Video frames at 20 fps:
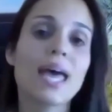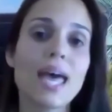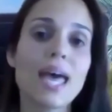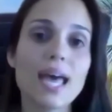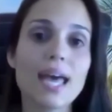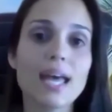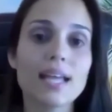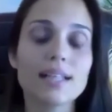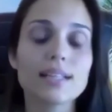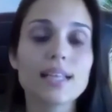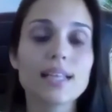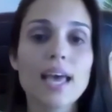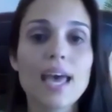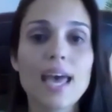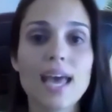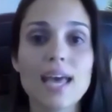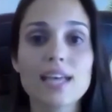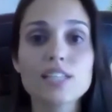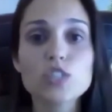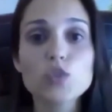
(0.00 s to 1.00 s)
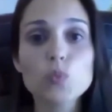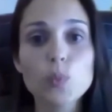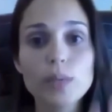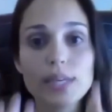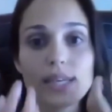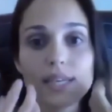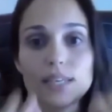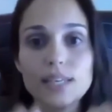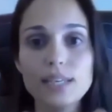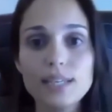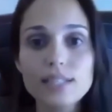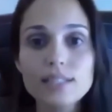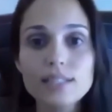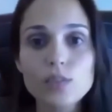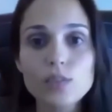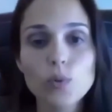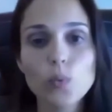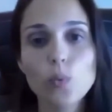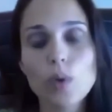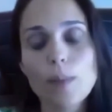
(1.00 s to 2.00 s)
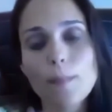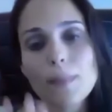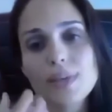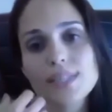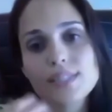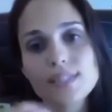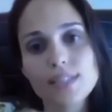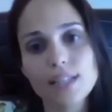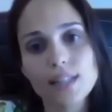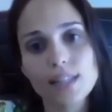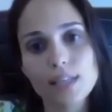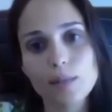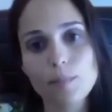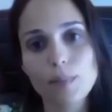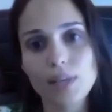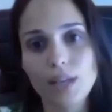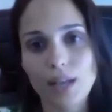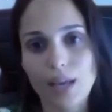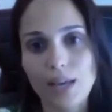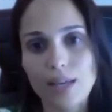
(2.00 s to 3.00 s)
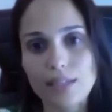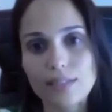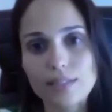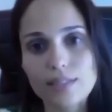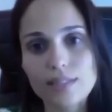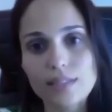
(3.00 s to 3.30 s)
And as we eat, we must eliminate.